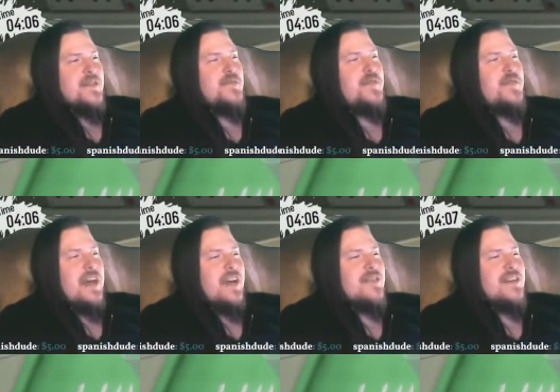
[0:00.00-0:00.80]

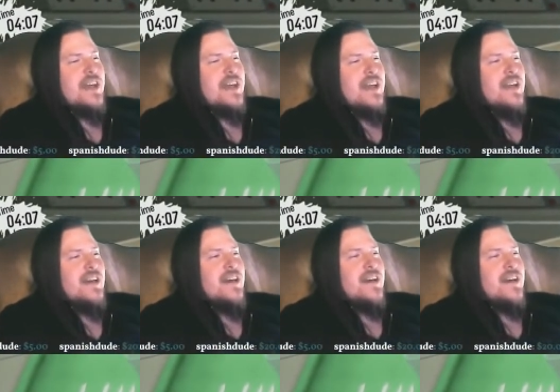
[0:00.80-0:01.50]
very